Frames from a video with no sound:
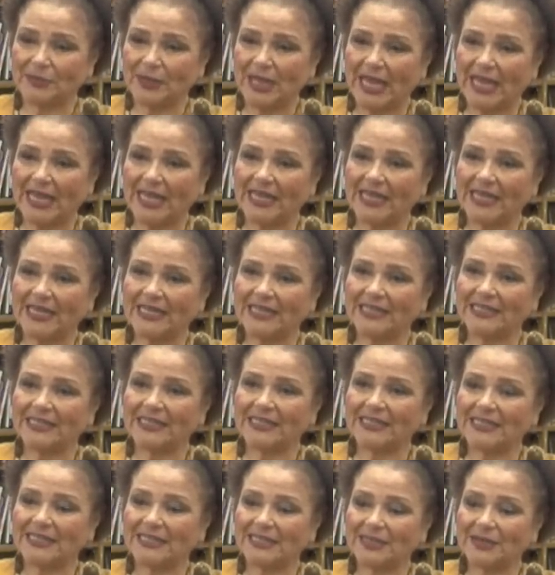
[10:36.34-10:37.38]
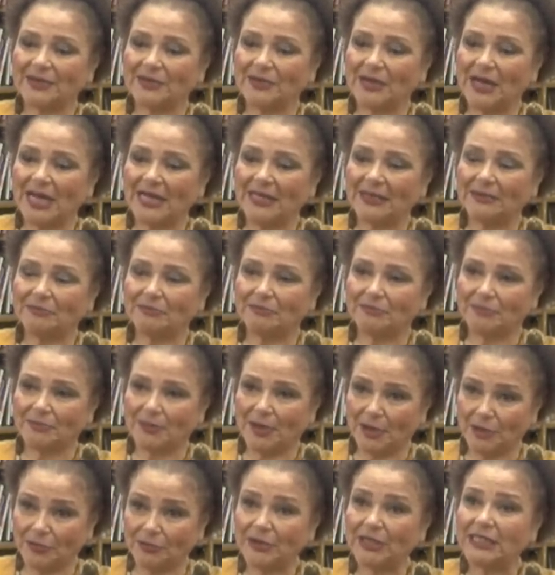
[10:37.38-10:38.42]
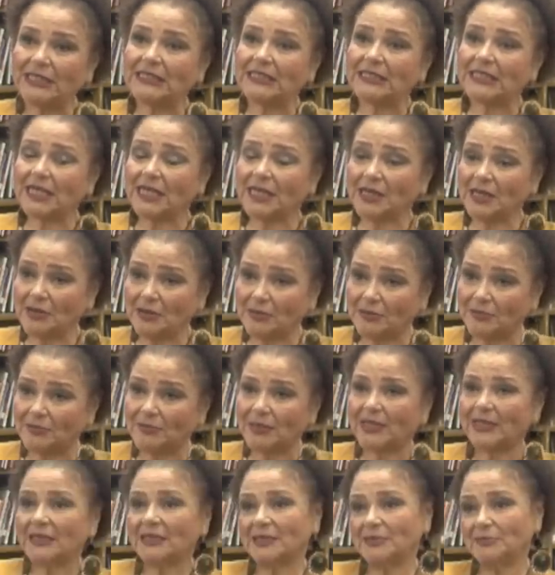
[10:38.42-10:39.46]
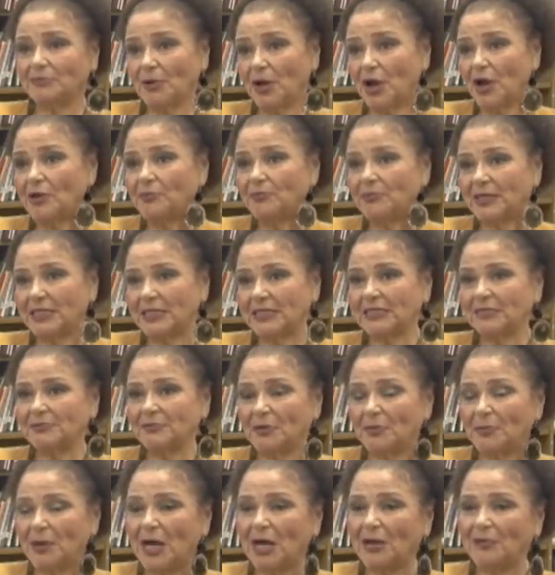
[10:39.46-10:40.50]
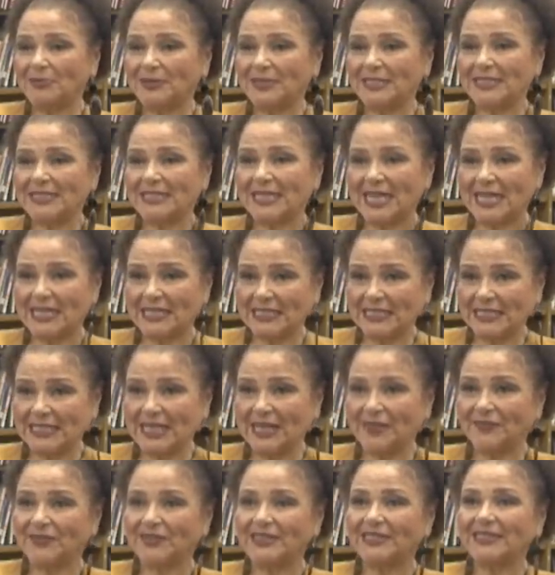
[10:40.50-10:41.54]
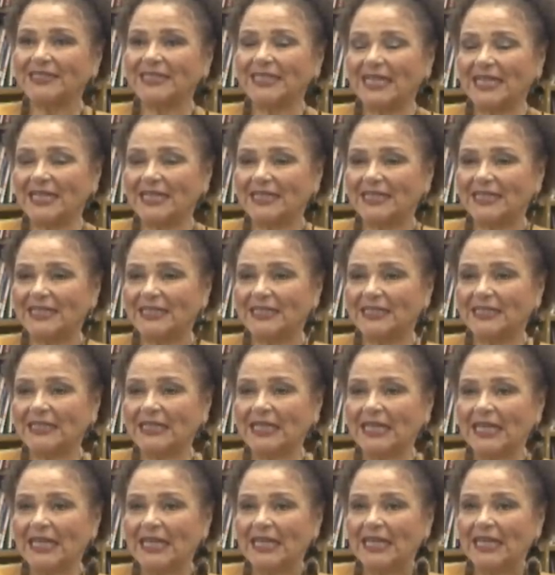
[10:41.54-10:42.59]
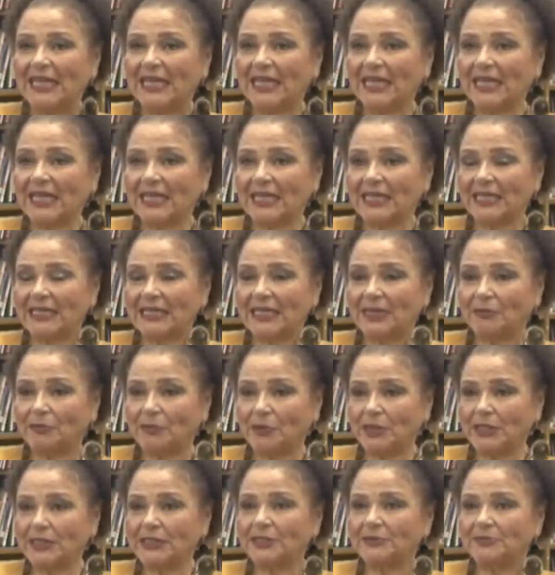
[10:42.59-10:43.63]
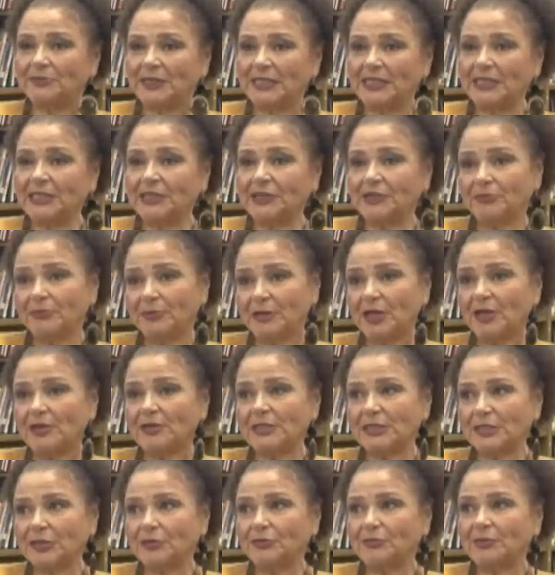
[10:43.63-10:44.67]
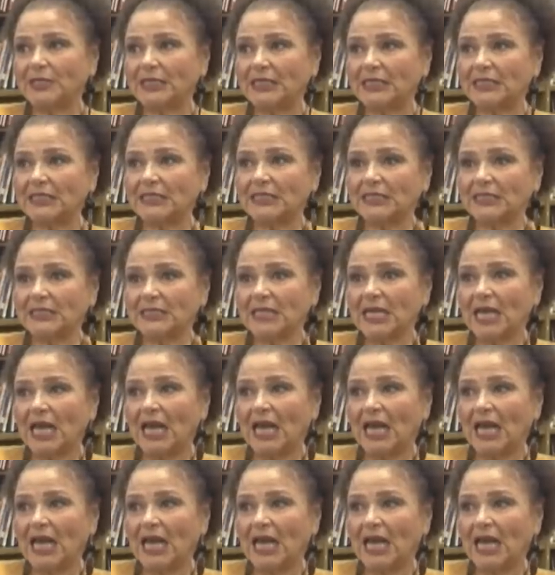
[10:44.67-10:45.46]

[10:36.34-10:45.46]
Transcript: And so I agreed to come, in part because my mom is 97, and I wanted to be here, but also because